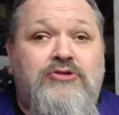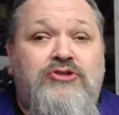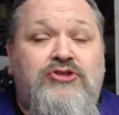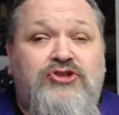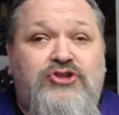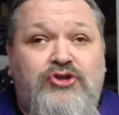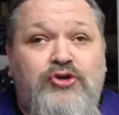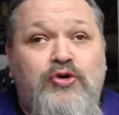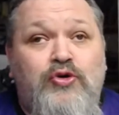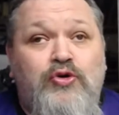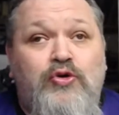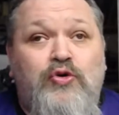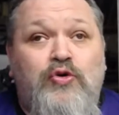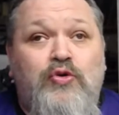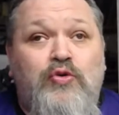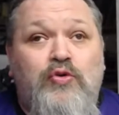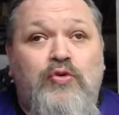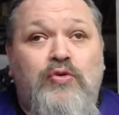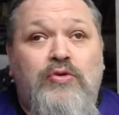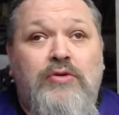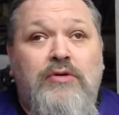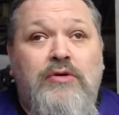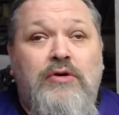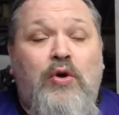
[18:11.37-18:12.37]

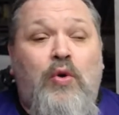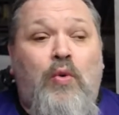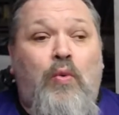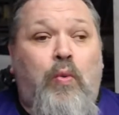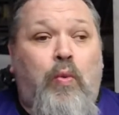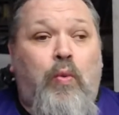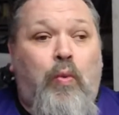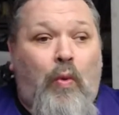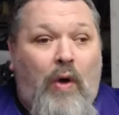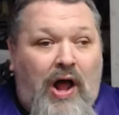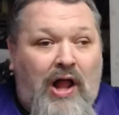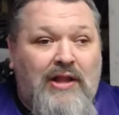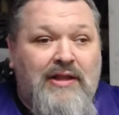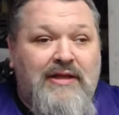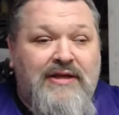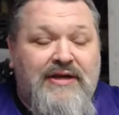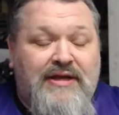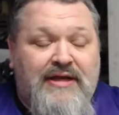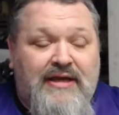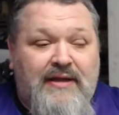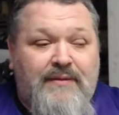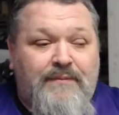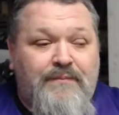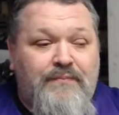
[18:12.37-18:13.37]
to
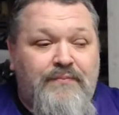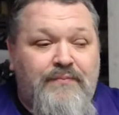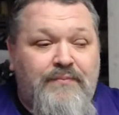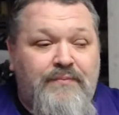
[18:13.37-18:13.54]
quality.